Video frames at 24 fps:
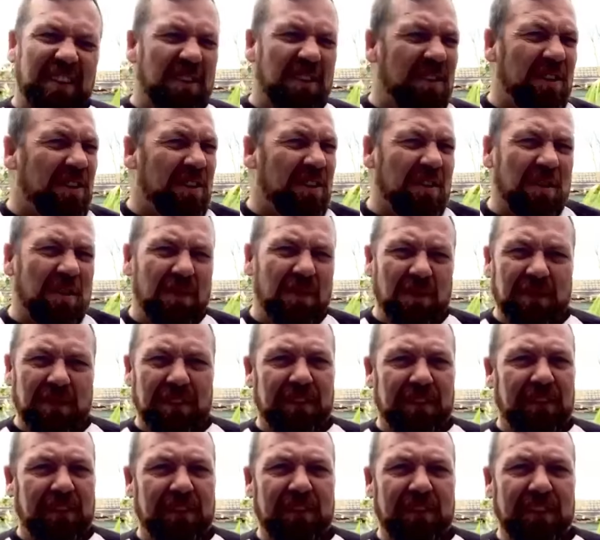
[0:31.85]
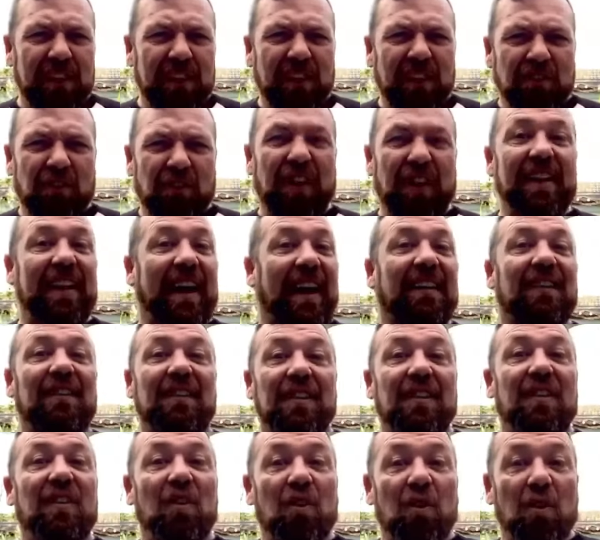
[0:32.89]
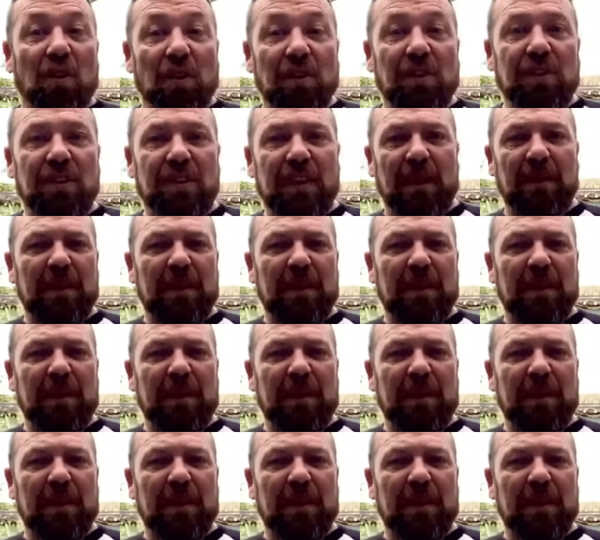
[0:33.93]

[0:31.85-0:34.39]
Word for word: you know, just try and gather her thoughts.